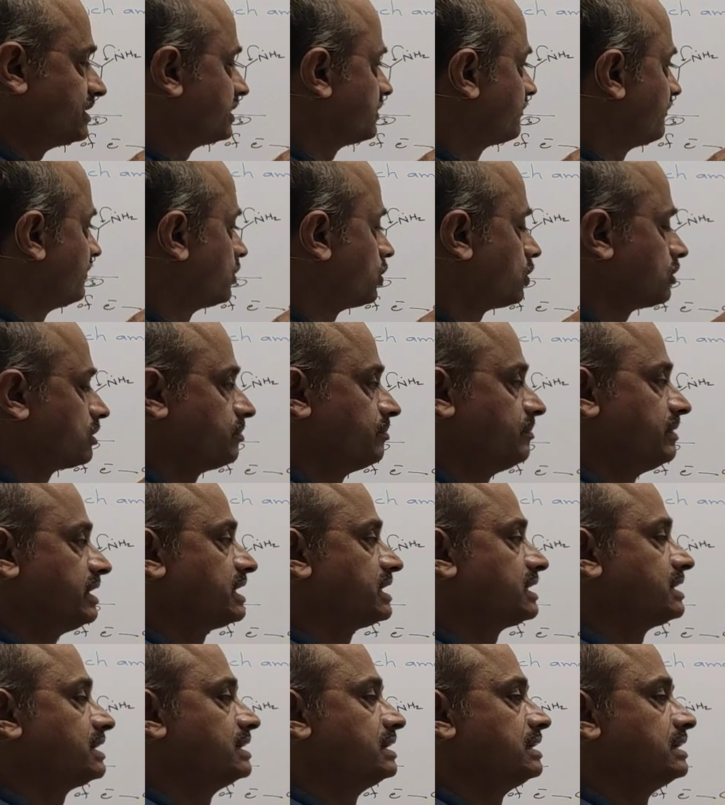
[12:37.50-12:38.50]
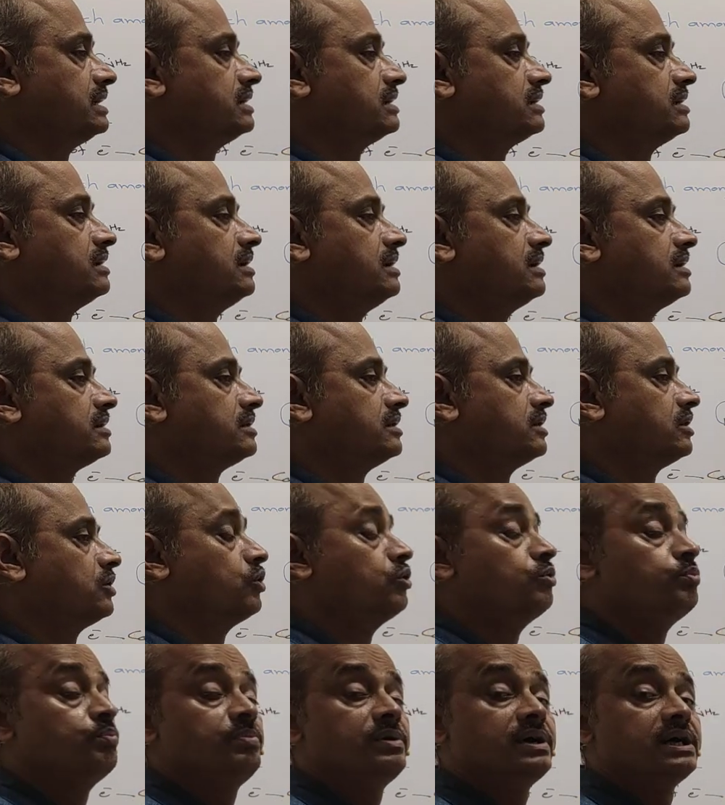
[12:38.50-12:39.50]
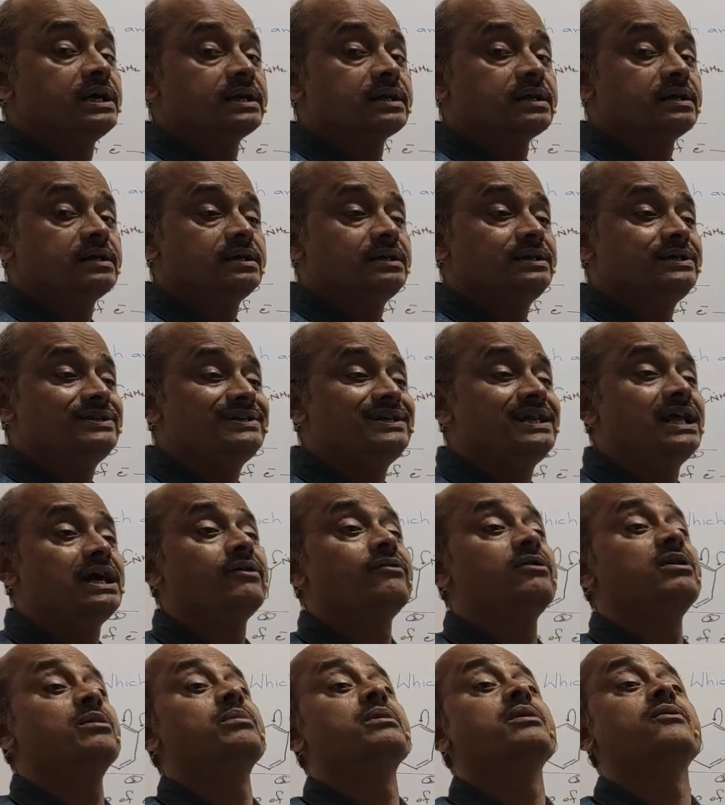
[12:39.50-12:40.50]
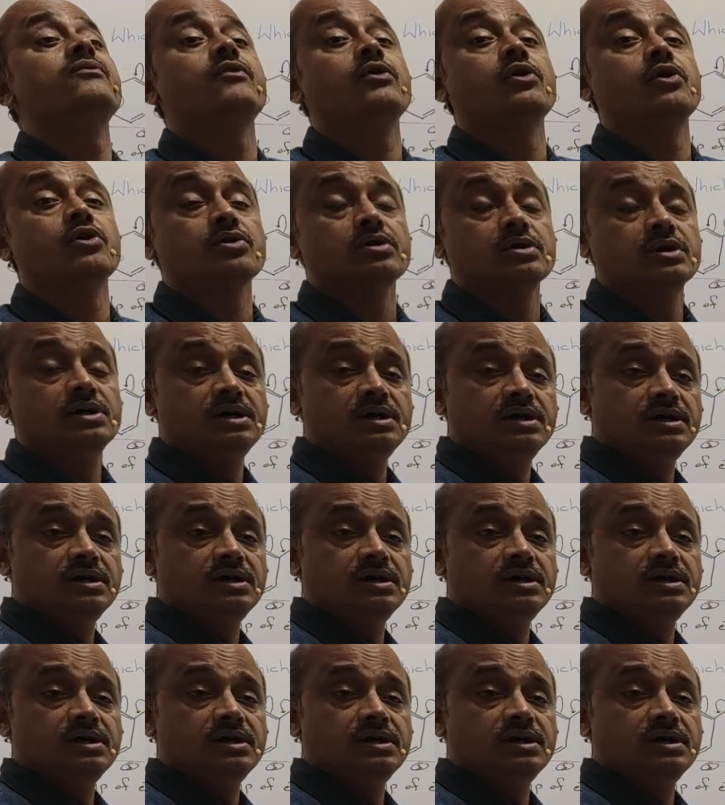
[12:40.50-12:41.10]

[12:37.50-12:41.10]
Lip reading: It will not make the lone pair easily available for